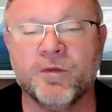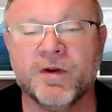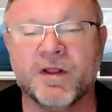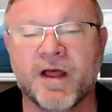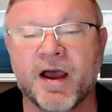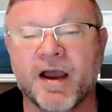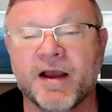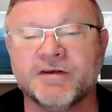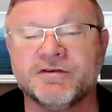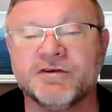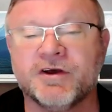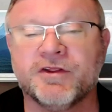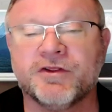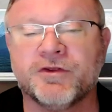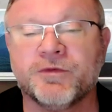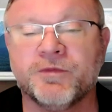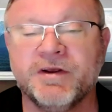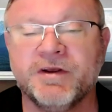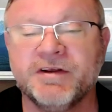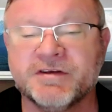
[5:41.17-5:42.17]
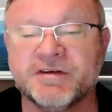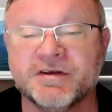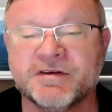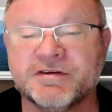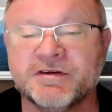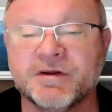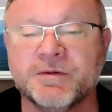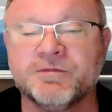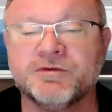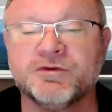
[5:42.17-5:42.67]
relies on 3
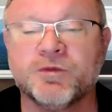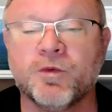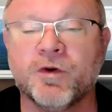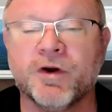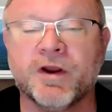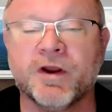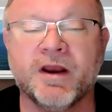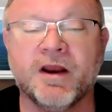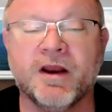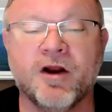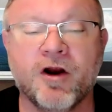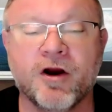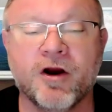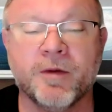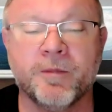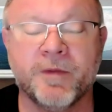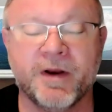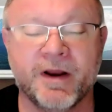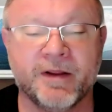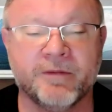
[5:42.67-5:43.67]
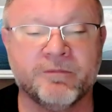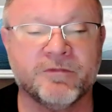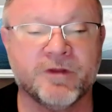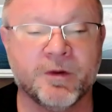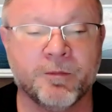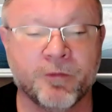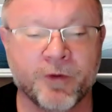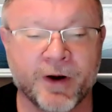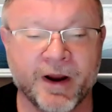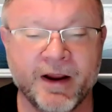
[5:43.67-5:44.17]
systems working in harmony:
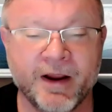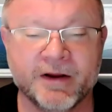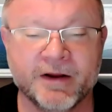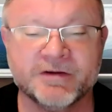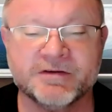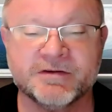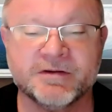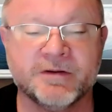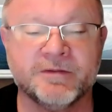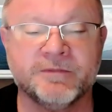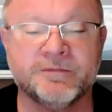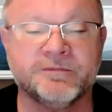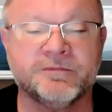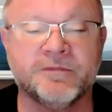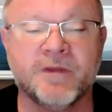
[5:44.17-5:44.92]
the brakes,